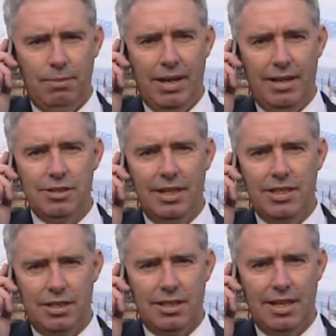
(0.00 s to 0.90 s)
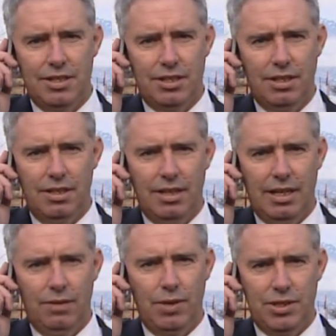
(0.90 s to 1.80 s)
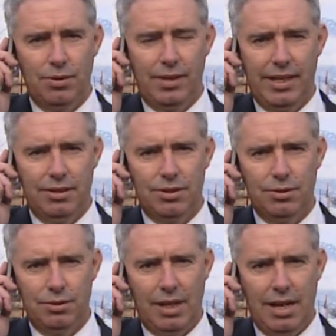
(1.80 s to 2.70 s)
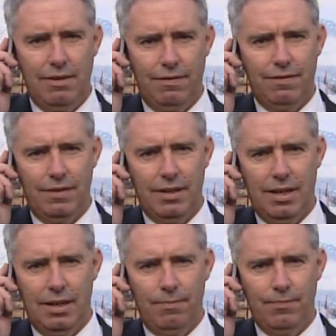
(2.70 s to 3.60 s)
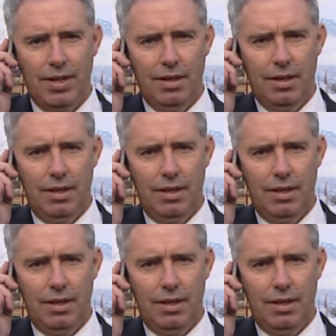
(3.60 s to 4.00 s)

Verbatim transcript: But under legislation, uh, regional councils have um,